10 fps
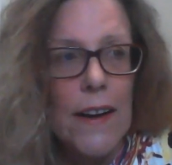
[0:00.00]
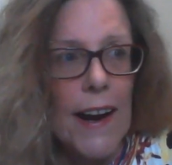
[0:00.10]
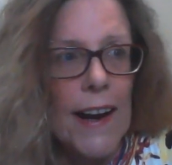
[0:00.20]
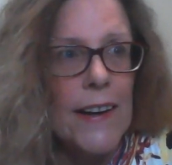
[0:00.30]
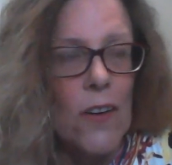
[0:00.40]

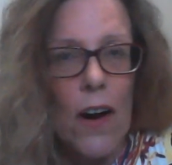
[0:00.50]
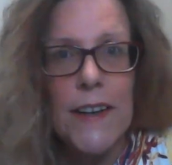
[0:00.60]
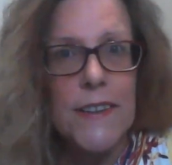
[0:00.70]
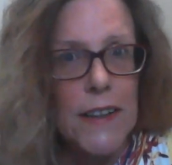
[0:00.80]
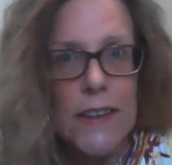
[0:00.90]
and I
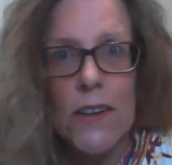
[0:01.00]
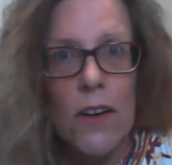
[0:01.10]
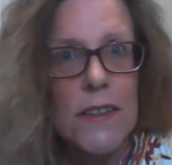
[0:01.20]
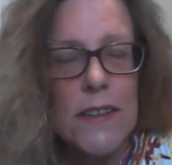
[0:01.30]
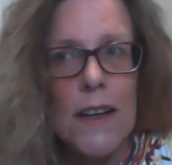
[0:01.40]
did
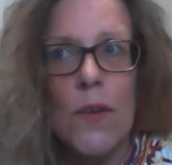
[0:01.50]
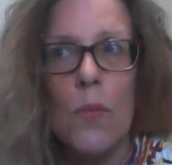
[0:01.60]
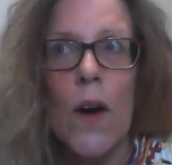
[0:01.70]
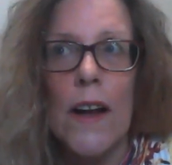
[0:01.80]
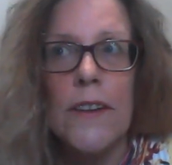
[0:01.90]
not see
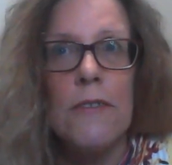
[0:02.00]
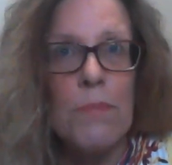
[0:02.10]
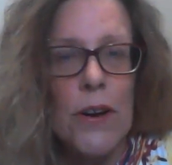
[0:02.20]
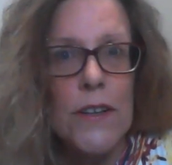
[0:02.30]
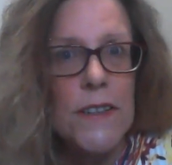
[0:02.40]
one
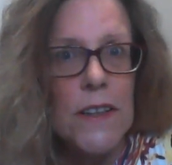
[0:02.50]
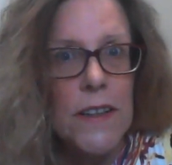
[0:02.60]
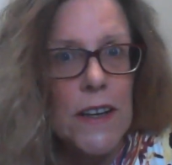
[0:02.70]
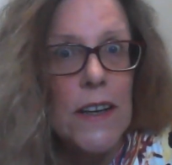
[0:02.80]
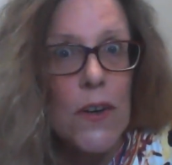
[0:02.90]

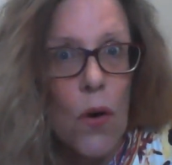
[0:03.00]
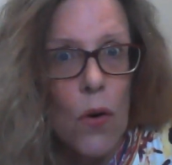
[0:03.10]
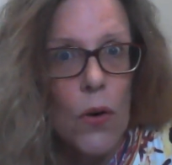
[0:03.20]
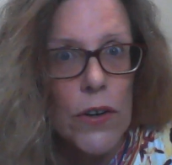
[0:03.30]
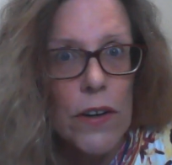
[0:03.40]
person
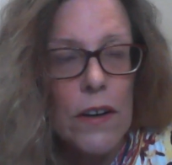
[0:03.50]
yawn.